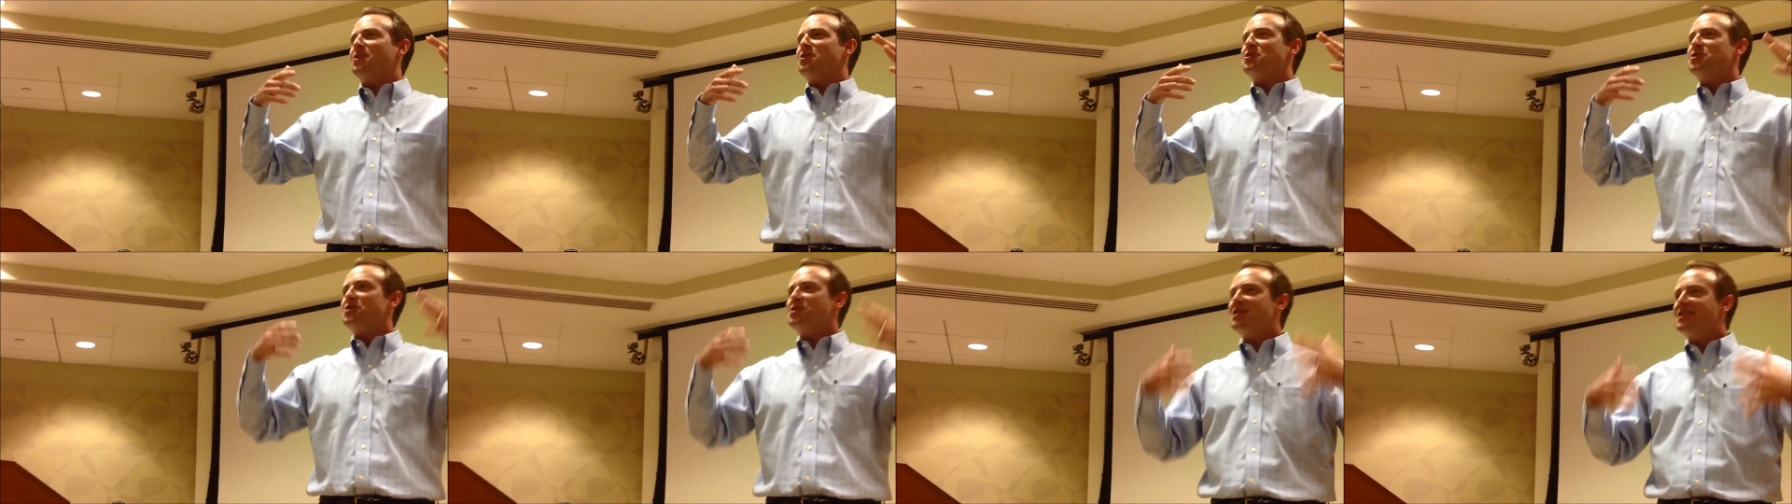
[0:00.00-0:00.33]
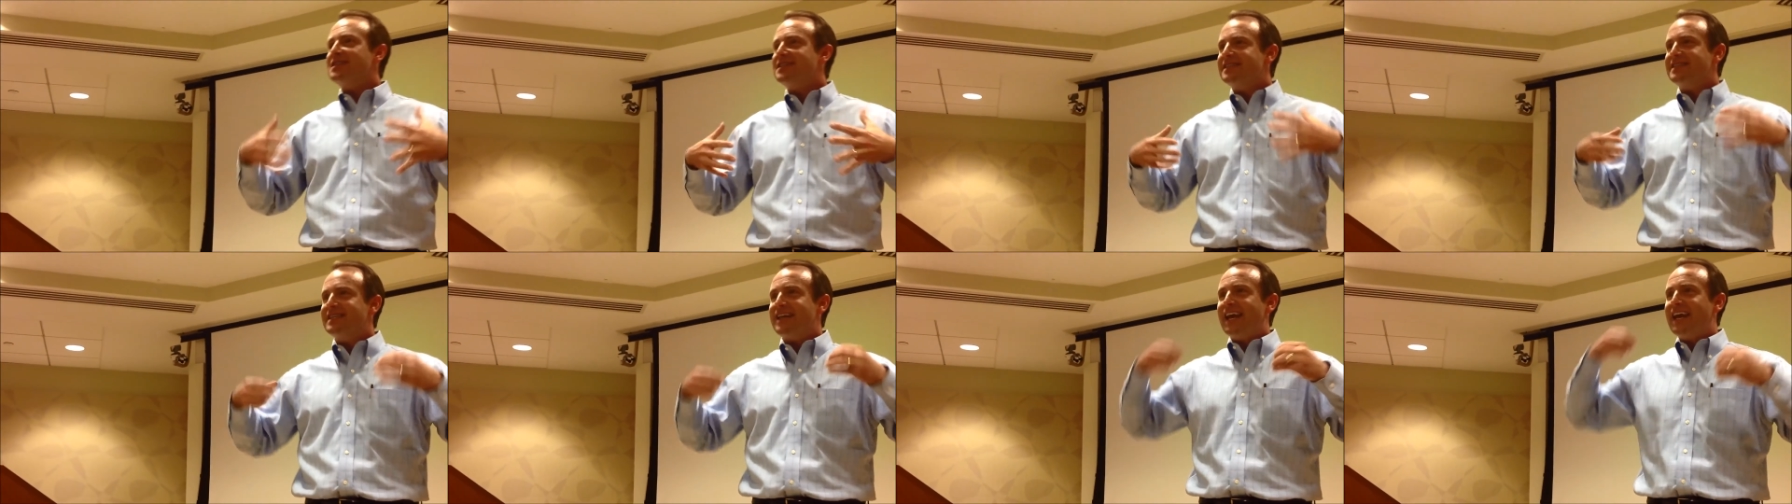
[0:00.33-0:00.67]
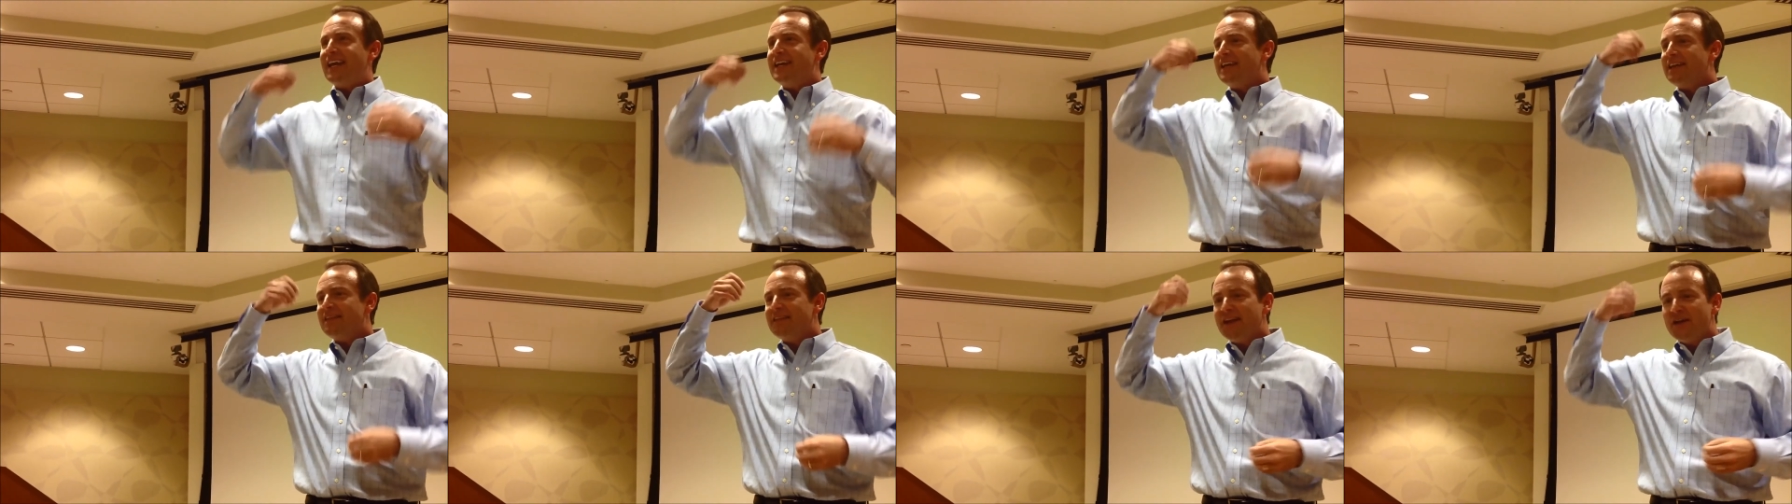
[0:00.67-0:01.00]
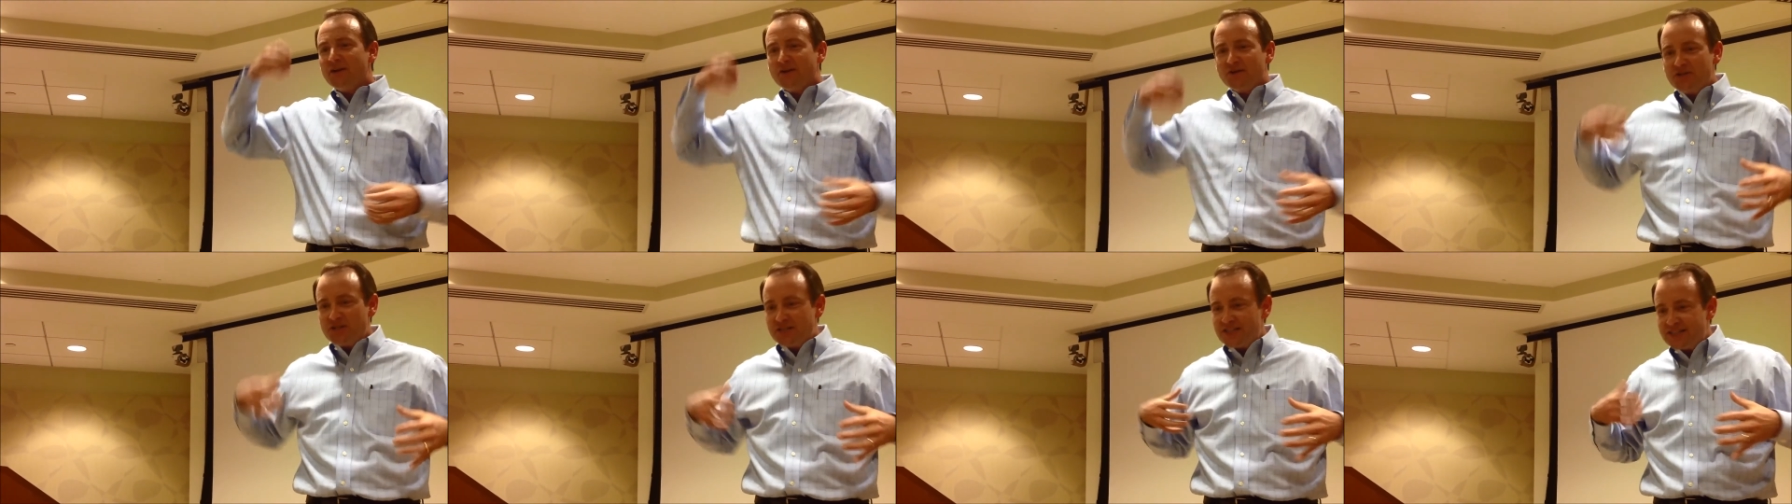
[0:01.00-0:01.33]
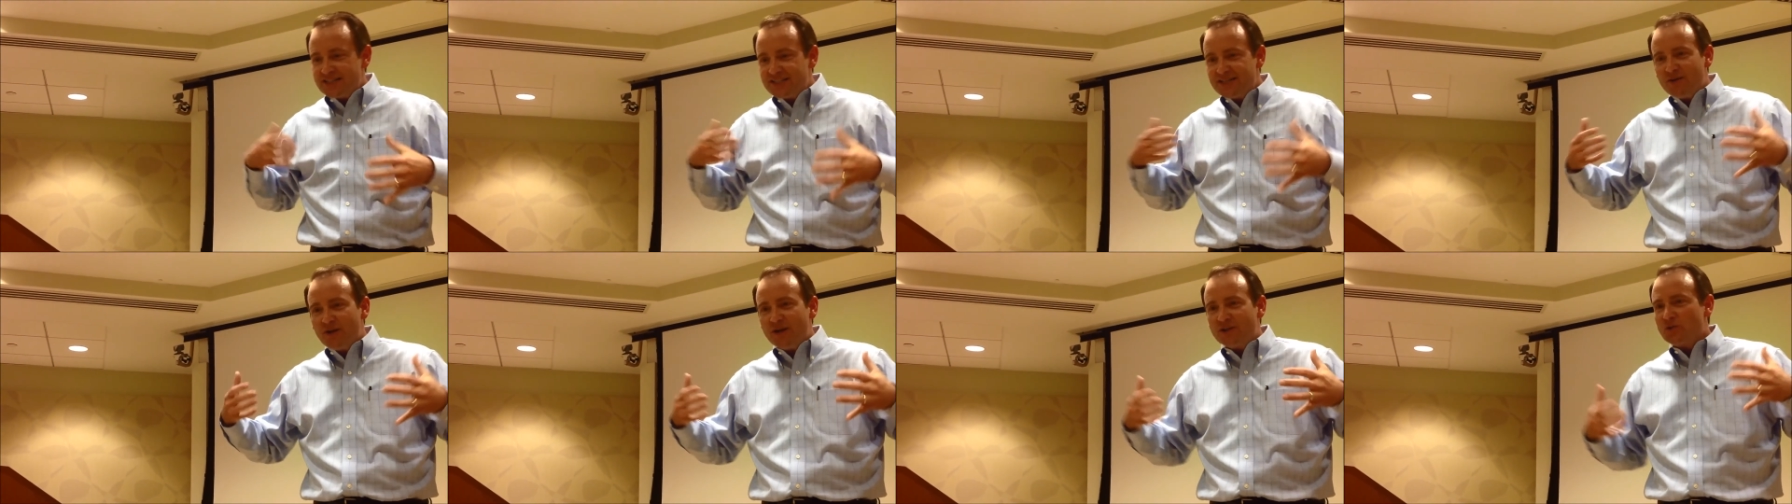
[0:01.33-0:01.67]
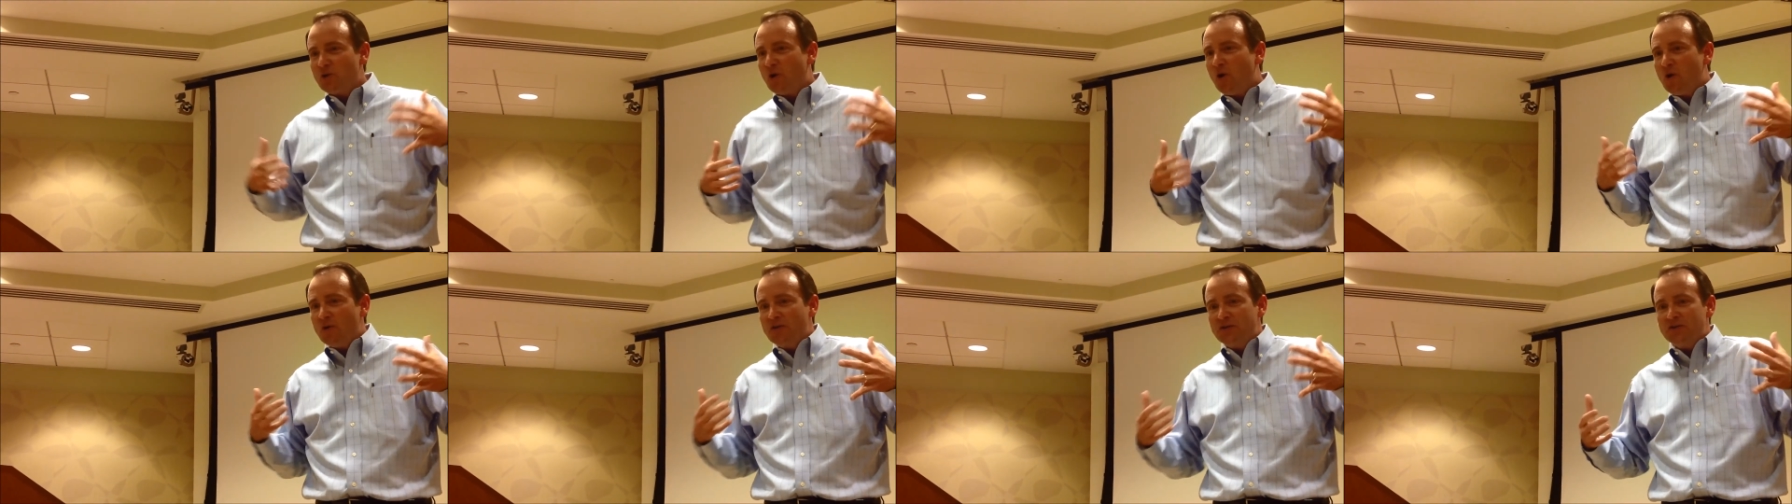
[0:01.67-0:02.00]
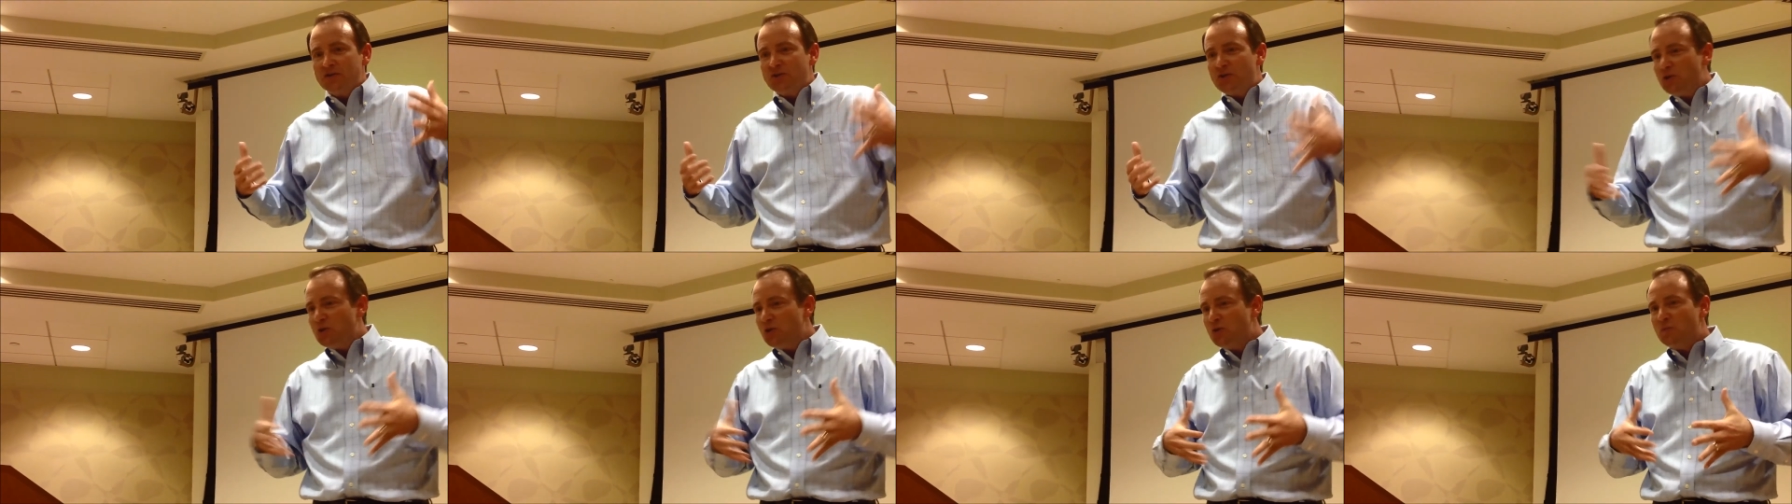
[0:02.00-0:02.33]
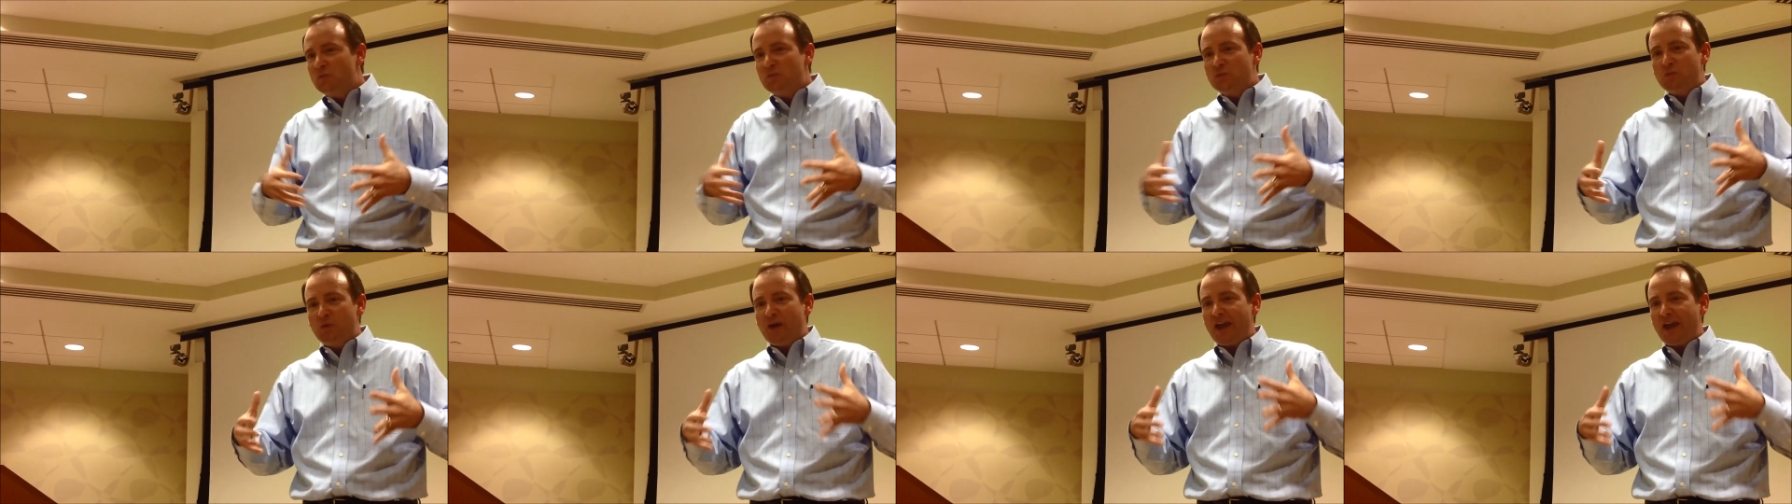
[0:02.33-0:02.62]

she's standing there. She still has all the tubes.